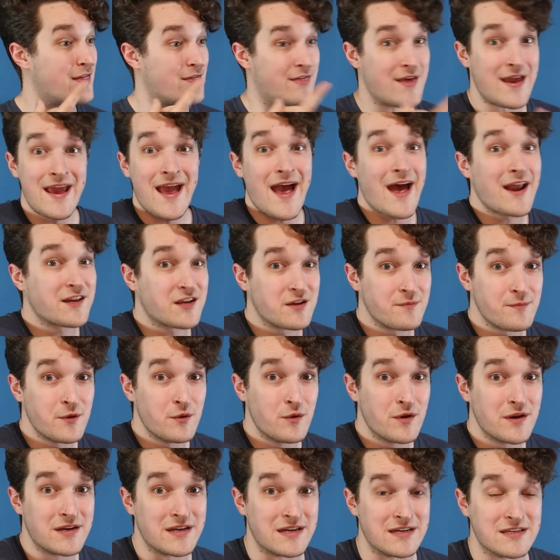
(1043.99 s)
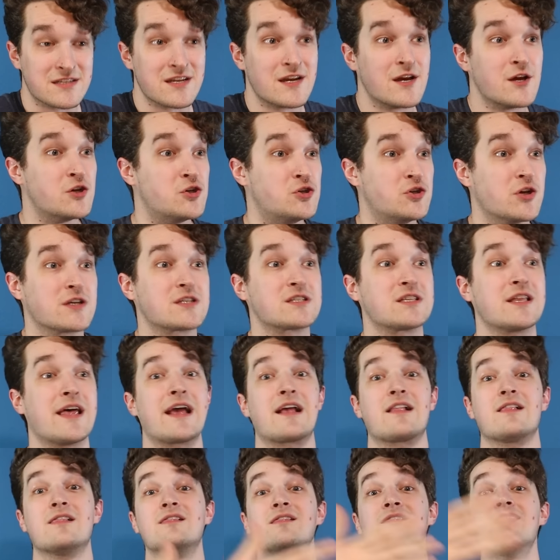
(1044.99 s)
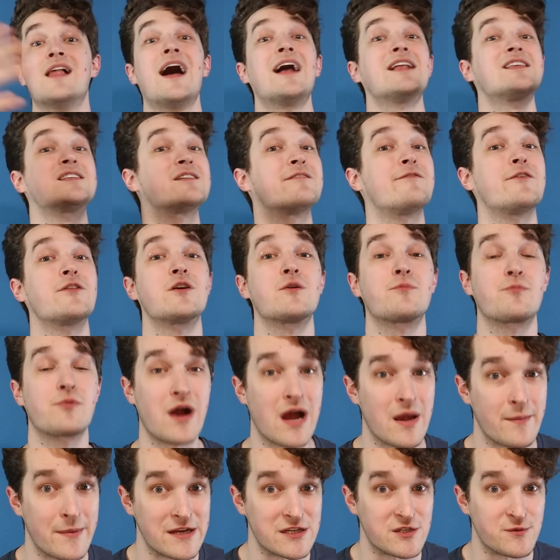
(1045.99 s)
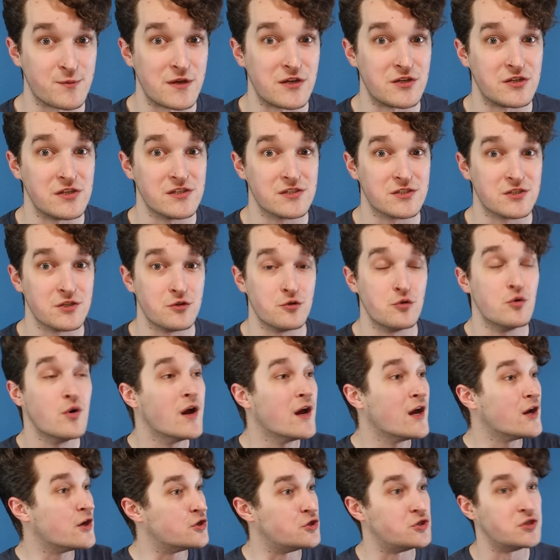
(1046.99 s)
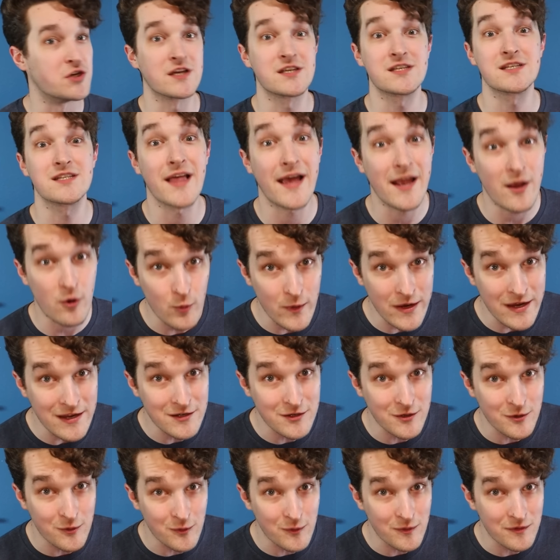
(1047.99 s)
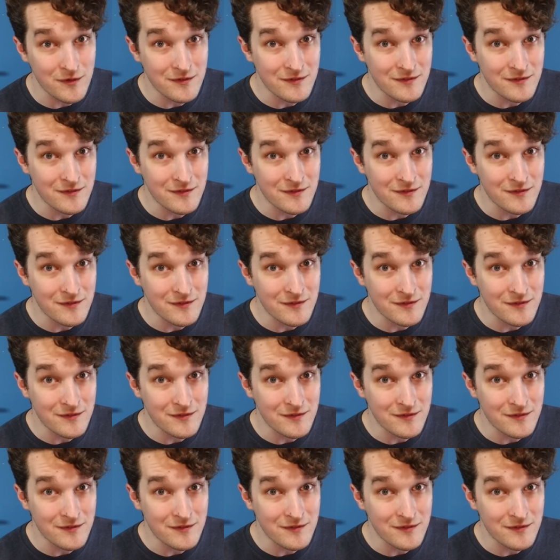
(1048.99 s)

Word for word: They had communities, just like lots of other primate species do, just like we do.